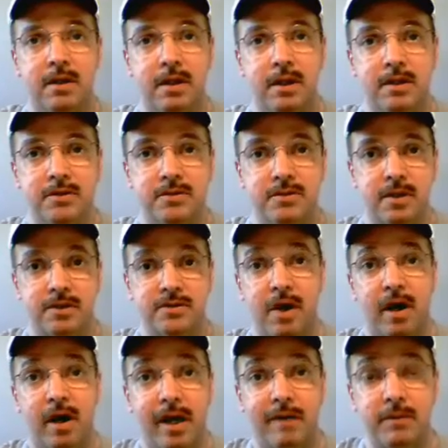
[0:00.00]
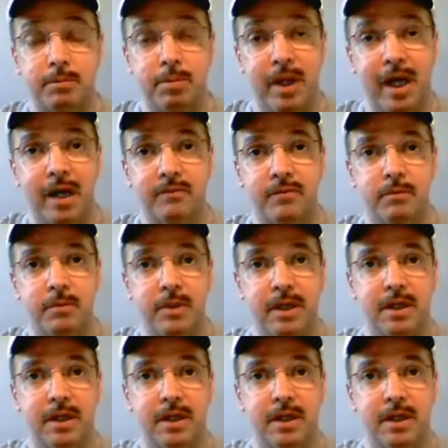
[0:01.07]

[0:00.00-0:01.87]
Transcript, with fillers: is, does God have a plan for me?